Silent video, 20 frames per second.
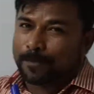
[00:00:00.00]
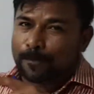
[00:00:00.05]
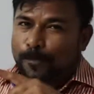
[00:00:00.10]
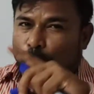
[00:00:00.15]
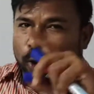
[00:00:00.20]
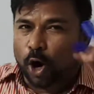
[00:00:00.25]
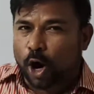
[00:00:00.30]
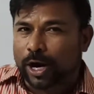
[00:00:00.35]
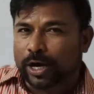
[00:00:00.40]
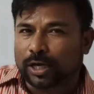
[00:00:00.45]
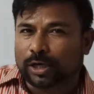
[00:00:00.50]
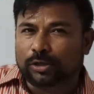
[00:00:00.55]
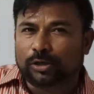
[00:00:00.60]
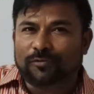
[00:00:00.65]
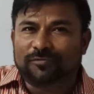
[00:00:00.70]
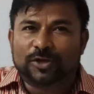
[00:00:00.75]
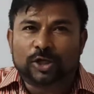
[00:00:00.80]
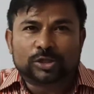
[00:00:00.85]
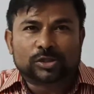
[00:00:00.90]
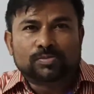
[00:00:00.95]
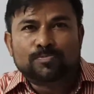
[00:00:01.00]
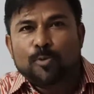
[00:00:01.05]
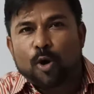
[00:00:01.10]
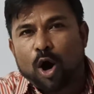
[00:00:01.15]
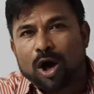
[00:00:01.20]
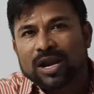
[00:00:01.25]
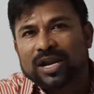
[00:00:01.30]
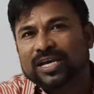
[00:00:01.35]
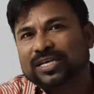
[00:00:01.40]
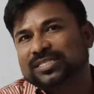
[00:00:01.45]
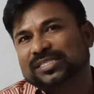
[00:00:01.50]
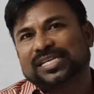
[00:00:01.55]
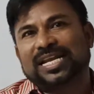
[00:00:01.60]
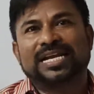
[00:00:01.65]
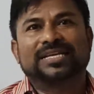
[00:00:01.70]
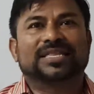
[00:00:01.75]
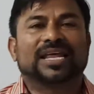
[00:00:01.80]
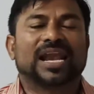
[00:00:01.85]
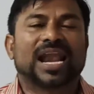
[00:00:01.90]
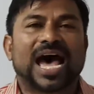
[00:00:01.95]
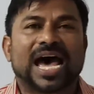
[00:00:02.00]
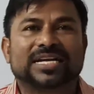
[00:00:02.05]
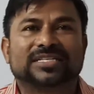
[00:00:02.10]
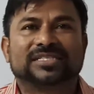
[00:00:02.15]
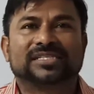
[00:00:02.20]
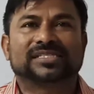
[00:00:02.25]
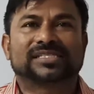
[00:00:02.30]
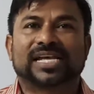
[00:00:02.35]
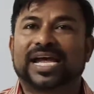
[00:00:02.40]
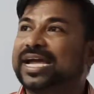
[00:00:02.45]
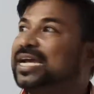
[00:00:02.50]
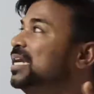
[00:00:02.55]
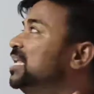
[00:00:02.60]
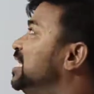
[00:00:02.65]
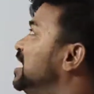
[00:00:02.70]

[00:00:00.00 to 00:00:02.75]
product of the smallest and the largest side